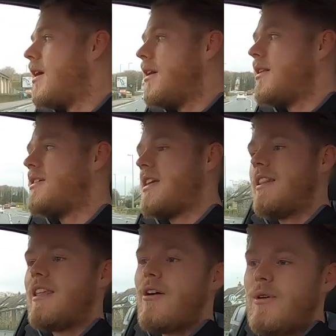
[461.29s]
and they
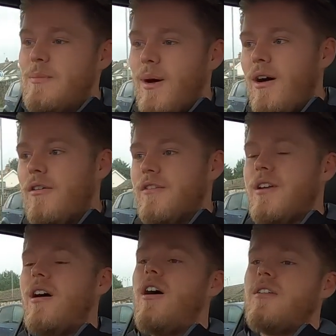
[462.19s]
said the only part of the
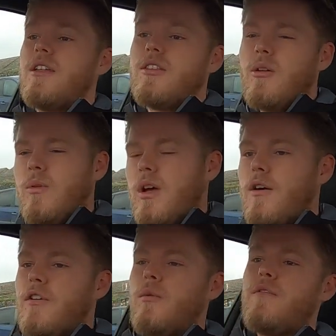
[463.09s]
car they don't
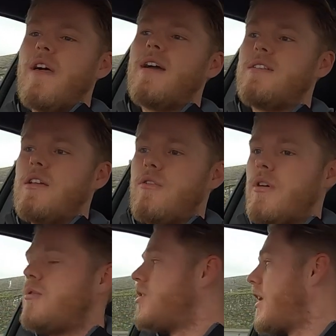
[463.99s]
cover with the
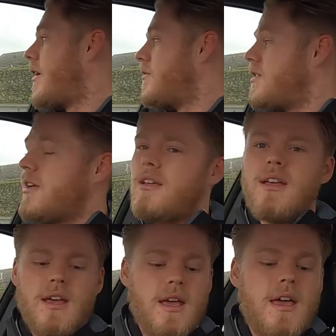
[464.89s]
anti-corrosion guarantee
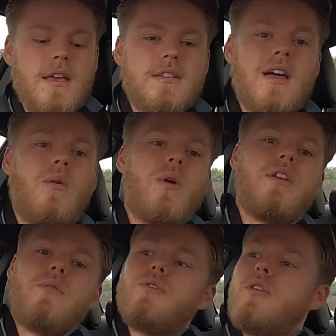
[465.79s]
is that
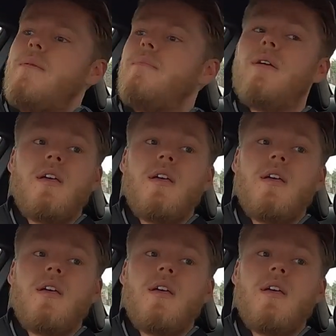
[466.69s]
window trim,